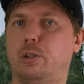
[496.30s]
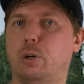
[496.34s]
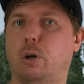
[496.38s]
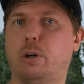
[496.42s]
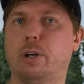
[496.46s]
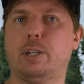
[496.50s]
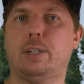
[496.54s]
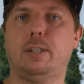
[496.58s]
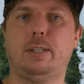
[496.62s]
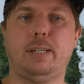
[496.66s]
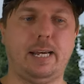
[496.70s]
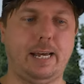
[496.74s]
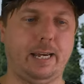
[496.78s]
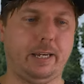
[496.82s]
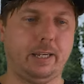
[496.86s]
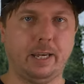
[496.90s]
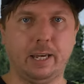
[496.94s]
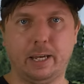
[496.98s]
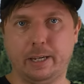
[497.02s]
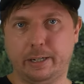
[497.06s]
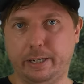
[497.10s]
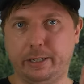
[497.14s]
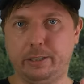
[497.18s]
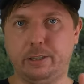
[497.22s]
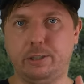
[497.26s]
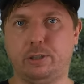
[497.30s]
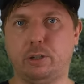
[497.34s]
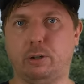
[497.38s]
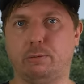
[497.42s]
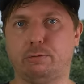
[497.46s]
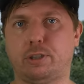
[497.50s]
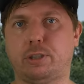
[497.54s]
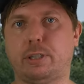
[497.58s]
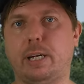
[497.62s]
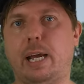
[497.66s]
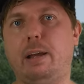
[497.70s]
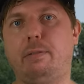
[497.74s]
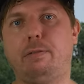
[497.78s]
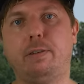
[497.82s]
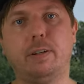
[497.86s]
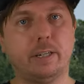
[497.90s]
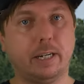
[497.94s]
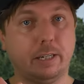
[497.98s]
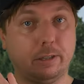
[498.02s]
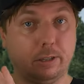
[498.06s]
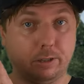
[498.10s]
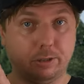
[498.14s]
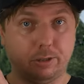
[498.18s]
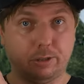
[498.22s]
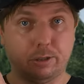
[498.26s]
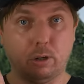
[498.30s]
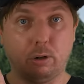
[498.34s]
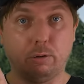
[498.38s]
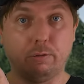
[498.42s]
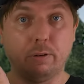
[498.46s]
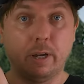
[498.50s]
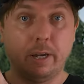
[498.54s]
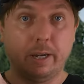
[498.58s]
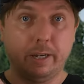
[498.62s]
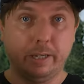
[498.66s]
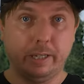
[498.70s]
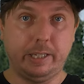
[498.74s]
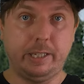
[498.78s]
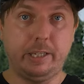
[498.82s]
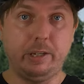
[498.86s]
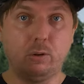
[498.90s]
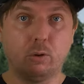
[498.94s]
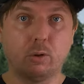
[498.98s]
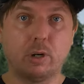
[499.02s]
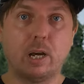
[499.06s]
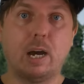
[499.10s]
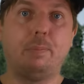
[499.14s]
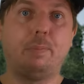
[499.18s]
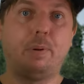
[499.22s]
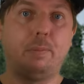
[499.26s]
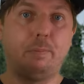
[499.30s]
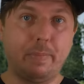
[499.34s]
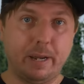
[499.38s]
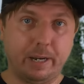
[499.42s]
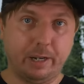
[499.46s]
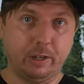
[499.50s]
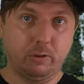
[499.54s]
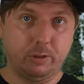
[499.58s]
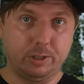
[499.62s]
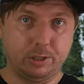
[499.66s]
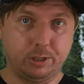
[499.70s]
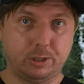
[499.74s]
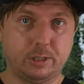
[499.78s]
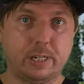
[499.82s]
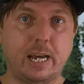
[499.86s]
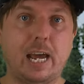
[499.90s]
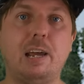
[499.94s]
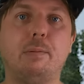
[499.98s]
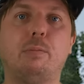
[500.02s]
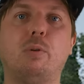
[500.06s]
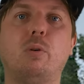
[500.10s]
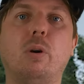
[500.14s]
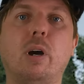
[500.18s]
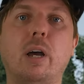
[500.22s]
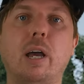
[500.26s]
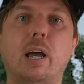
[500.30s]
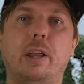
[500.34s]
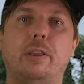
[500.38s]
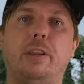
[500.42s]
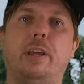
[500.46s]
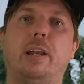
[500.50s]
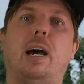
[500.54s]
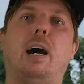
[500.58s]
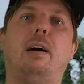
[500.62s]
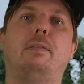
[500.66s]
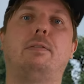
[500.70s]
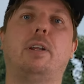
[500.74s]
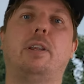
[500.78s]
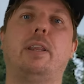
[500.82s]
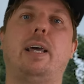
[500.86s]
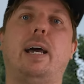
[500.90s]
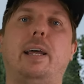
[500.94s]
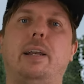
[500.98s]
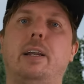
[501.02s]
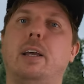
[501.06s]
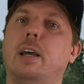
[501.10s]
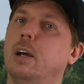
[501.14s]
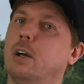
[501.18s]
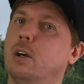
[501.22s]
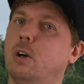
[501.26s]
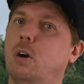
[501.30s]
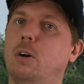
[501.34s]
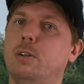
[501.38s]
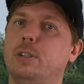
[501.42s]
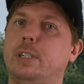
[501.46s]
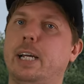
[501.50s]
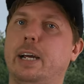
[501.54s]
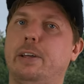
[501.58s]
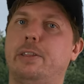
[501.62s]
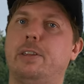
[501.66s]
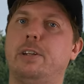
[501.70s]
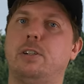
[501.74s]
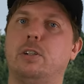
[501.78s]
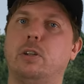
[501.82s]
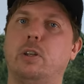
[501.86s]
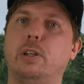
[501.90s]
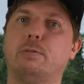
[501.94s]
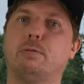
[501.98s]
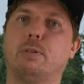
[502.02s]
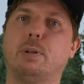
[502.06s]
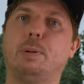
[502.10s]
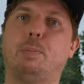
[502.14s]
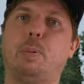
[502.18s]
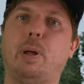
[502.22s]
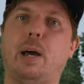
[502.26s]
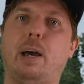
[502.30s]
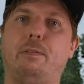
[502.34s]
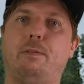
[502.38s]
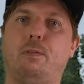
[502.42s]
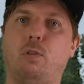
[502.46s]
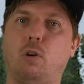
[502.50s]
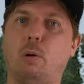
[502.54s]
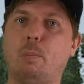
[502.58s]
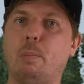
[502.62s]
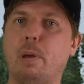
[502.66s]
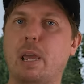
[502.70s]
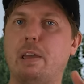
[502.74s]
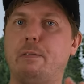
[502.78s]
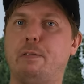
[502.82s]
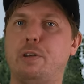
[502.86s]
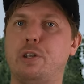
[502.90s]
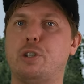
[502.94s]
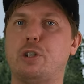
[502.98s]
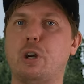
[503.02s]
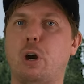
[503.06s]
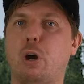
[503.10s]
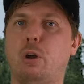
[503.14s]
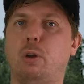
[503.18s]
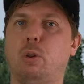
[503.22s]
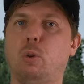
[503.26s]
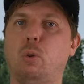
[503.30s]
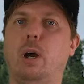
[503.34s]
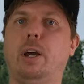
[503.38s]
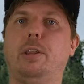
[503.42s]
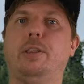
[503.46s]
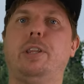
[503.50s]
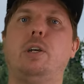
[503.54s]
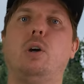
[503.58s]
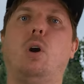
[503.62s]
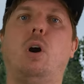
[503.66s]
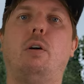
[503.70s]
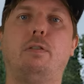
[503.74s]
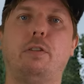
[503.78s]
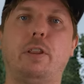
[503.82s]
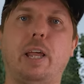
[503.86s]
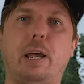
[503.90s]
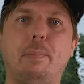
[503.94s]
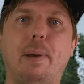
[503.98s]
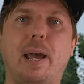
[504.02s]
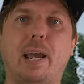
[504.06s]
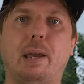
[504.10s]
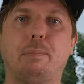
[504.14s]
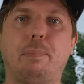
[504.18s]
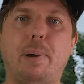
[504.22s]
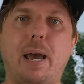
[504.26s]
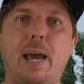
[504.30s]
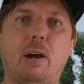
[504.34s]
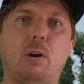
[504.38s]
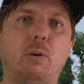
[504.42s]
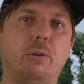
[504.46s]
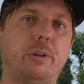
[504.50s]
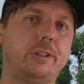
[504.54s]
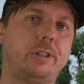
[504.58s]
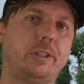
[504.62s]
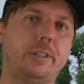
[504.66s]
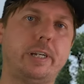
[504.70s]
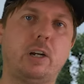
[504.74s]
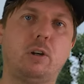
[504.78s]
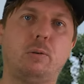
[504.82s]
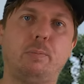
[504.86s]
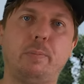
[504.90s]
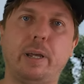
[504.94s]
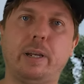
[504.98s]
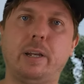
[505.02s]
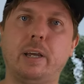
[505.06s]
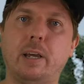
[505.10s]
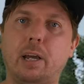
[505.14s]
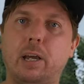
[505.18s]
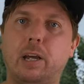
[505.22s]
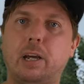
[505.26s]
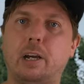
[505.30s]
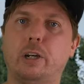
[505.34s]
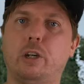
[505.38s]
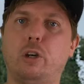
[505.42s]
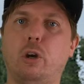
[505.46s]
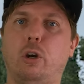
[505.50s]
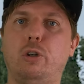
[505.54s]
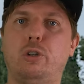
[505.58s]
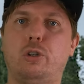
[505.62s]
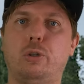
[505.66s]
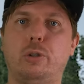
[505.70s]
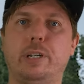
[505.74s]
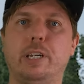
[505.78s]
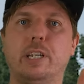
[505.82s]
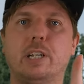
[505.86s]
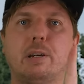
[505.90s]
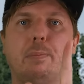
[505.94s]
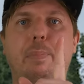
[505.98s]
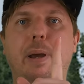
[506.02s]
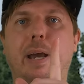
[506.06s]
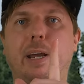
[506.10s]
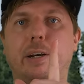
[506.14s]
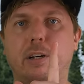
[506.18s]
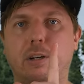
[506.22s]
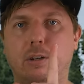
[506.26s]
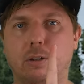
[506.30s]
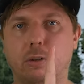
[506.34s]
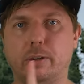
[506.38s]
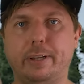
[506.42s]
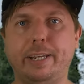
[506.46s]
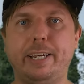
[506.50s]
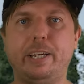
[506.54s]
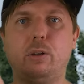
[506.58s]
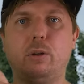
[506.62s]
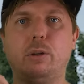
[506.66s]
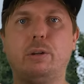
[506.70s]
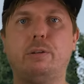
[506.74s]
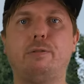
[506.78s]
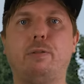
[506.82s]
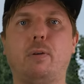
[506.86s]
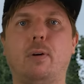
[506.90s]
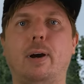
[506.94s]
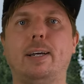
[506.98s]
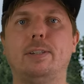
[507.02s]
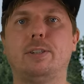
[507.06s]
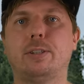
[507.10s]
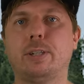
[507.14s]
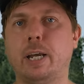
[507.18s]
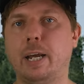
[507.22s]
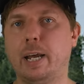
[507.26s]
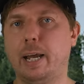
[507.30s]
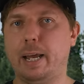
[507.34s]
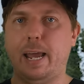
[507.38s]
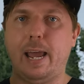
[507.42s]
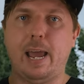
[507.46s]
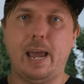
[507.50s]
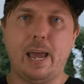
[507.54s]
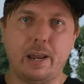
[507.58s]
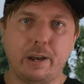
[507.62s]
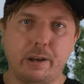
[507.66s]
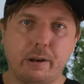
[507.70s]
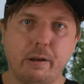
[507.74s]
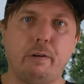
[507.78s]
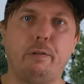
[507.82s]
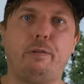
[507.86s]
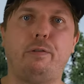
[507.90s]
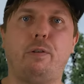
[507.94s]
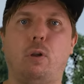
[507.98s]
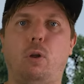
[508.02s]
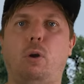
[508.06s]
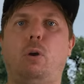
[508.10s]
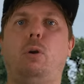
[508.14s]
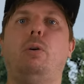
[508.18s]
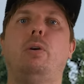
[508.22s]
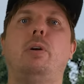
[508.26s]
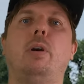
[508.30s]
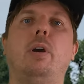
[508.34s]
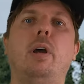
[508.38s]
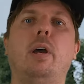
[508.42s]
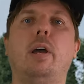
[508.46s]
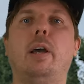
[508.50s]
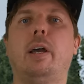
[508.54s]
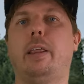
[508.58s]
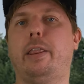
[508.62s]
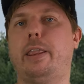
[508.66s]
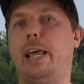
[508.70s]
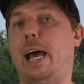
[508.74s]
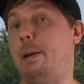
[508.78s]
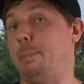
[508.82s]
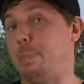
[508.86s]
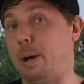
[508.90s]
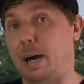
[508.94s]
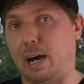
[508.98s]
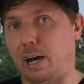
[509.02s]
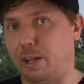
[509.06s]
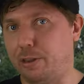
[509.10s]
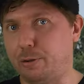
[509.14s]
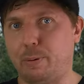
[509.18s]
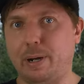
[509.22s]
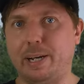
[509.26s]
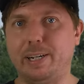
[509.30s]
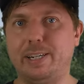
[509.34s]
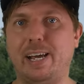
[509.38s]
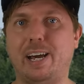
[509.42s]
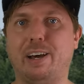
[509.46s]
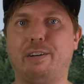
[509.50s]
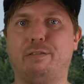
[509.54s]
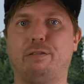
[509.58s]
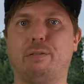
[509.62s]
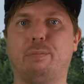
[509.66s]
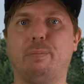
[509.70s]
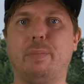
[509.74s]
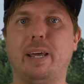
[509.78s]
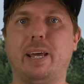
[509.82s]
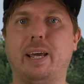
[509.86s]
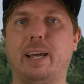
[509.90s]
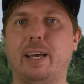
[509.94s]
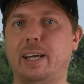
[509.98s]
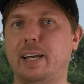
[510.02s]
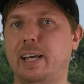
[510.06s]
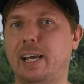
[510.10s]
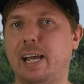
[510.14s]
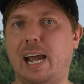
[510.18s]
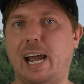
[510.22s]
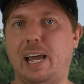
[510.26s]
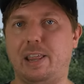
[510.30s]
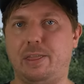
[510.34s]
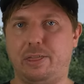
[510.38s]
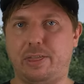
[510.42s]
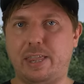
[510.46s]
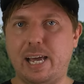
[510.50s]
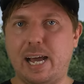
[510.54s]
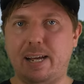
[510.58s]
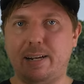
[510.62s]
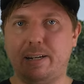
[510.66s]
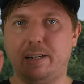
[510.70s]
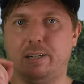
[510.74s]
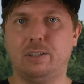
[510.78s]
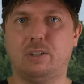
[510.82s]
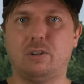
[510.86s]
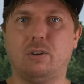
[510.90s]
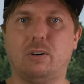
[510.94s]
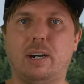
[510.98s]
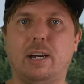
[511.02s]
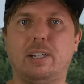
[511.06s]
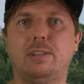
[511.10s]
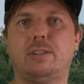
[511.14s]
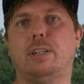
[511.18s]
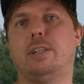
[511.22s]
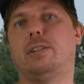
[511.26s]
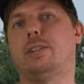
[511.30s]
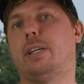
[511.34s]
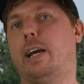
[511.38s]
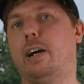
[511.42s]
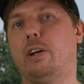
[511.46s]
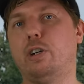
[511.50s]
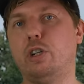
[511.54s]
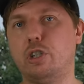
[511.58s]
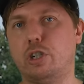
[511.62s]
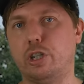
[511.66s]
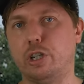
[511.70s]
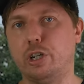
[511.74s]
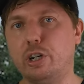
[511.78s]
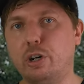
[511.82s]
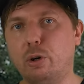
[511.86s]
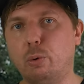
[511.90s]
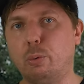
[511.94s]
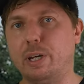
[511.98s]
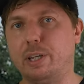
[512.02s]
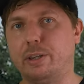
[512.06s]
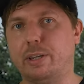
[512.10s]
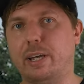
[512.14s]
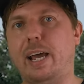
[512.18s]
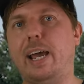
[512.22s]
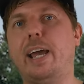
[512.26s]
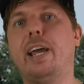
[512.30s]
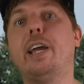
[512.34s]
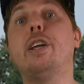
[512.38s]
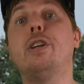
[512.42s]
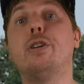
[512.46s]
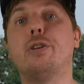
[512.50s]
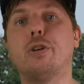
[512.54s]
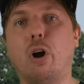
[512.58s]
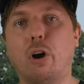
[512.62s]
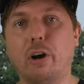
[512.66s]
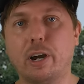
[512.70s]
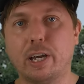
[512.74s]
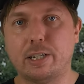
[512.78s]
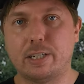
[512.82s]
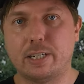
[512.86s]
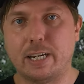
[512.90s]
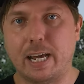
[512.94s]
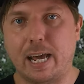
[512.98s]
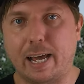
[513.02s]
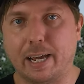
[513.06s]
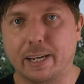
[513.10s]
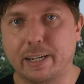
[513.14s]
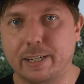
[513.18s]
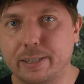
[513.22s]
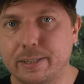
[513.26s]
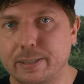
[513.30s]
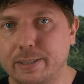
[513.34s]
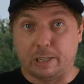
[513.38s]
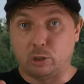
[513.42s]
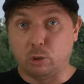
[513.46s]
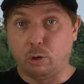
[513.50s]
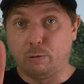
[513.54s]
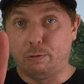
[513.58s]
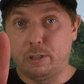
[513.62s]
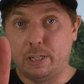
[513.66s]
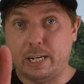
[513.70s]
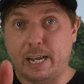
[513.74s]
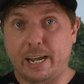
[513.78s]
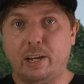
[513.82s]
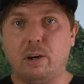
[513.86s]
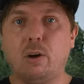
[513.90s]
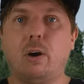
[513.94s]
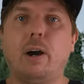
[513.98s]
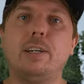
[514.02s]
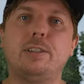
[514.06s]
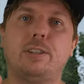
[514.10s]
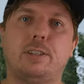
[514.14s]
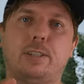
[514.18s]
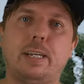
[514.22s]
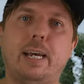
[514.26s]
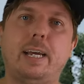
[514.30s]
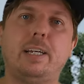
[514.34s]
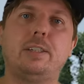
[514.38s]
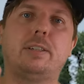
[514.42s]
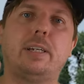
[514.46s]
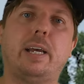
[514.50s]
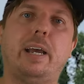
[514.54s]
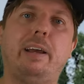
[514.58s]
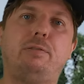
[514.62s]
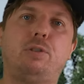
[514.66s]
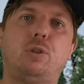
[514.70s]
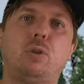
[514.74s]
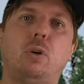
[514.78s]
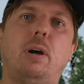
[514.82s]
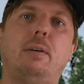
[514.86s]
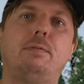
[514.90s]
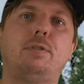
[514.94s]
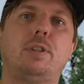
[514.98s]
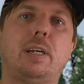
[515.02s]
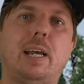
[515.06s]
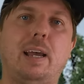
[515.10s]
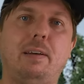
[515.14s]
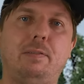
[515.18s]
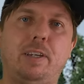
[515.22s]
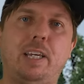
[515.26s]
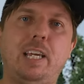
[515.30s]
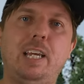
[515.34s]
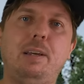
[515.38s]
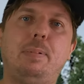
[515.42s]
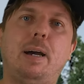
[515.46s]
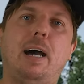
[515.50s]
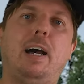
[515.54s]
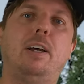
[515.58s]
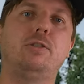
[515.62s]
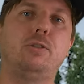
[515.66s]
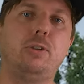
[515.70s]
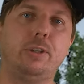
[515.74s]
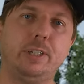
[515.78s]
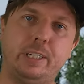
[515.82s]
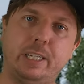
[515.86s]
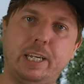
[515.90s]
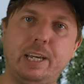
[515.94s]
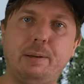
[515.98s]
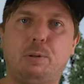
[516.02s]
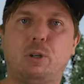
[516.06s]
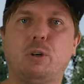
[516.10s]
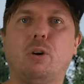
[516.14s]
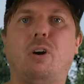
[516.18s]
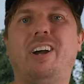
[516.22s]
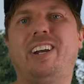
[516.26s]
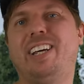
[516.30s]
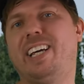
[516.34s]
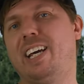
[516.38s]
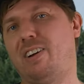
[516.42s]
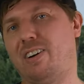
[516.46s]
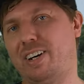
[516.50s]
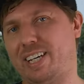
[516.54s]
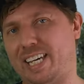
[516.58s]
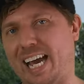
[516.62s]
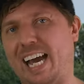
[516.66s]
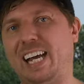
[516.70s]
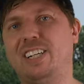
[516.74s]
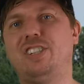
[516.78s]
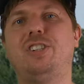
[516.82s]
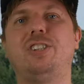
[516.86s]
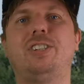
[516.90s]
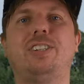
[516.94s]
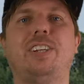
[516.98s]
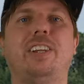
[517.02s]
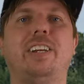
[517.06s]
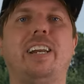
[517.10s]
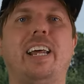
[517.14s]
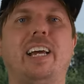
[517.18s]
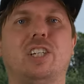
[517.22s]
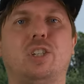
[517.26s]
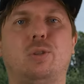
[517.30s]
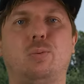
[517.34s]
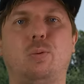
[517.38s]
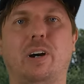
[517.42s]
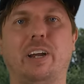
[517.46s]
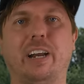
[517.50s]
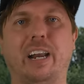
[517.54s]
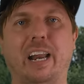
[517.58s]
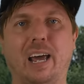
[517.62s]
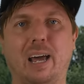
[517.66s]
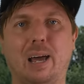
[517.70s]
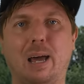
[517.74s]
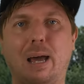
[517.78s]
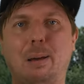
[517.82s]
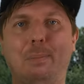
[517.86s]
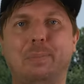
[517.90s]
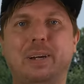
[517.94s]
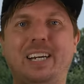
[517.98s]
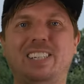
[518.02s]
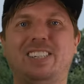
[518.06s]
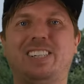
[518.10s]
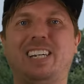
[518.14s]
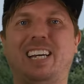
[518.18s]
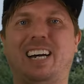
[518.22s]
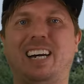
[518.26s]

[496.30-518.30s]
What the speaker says: dog attack, get yourself safe, get yourself healed up and medically stable. Then after that, contact the delivery platform. If you don't like the offer they make back on the settlement, go to independent legal advice and follow that pathway down from there. And that, guys, is how you deal with a dog attack. That's all for today, guys. Stay safe, drive safe, keep hustling, keep grinding, and I'll catch you in the next one. Peace